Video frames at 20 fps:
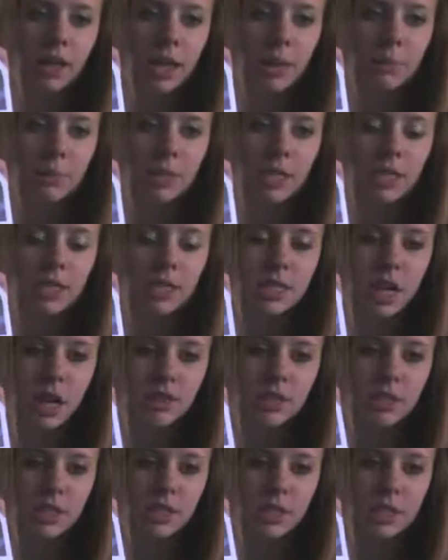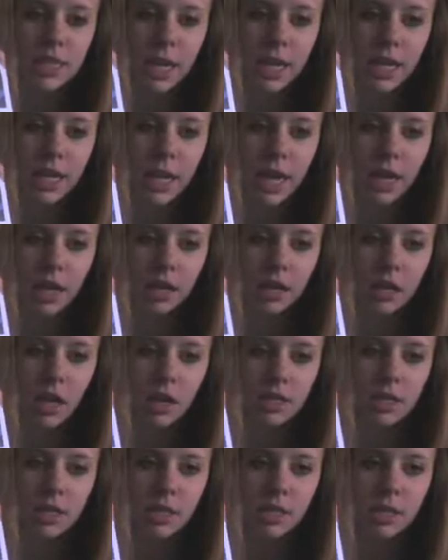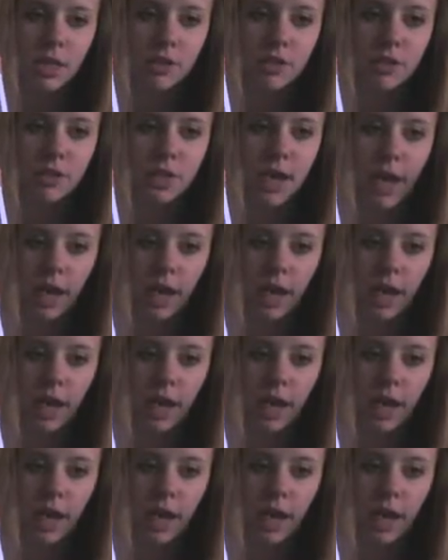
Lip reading: lamps on sale for $6.99, clocks on sale for